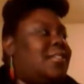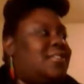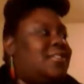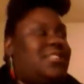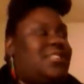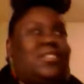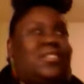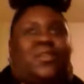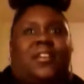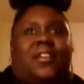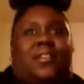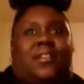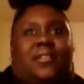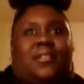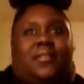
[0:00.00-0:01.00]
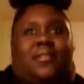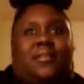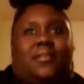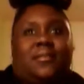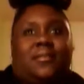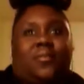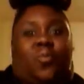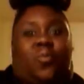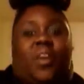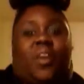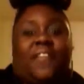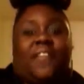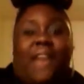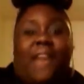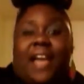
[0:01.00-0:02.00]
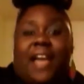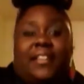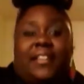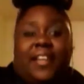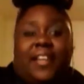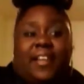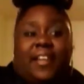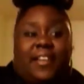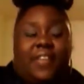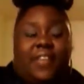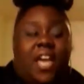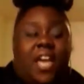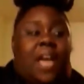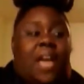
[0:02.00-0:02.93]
she's gonna wanna find love.